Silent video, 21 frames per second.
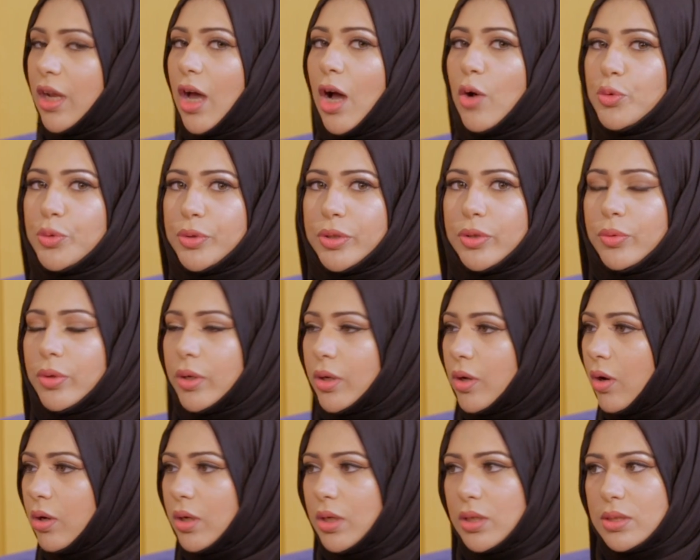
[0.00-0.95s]
And how do you
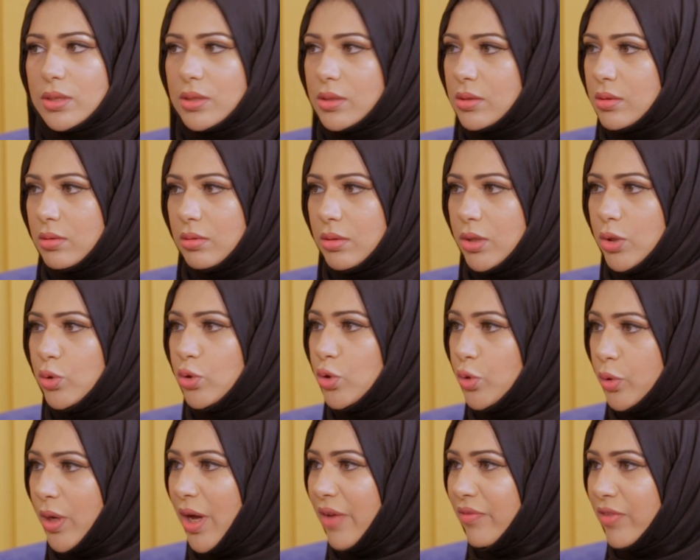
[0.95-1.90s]
record it? Do
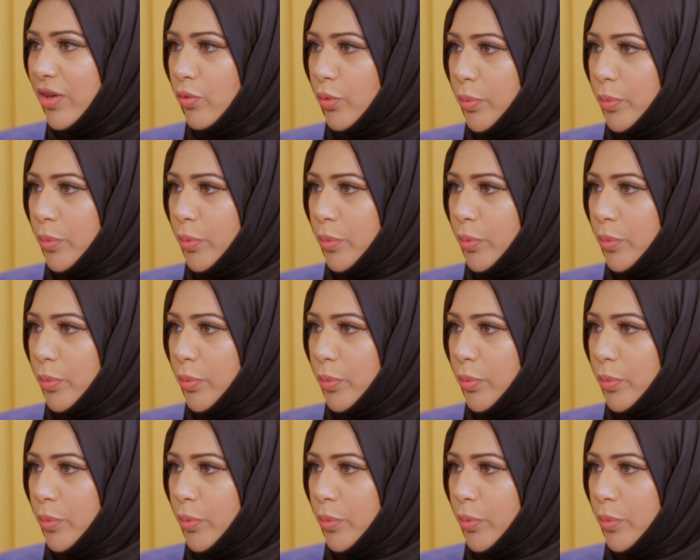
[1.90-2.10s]
you have